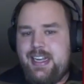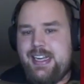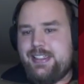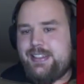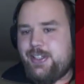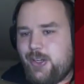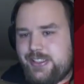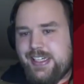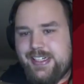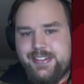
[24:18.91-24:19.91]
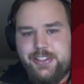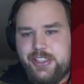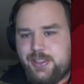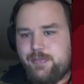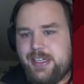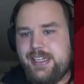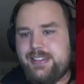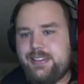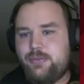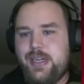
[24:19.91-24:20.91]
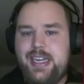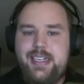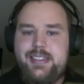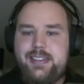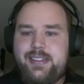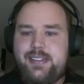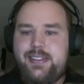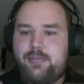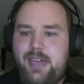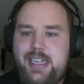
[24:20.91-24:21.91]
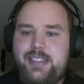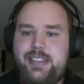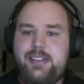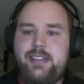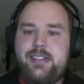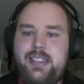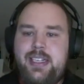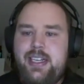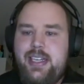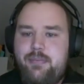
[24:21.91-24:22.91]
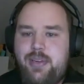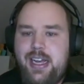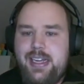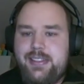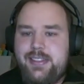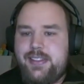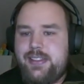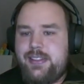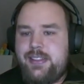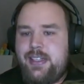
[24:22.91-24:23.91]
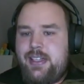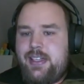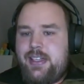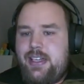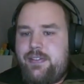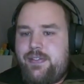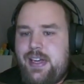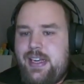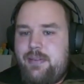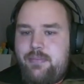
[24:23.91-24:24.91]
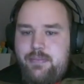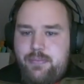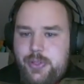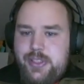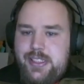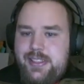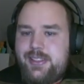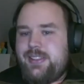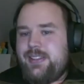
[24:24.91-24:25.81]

And the context, just by the way it is displayed here, implies that if I put this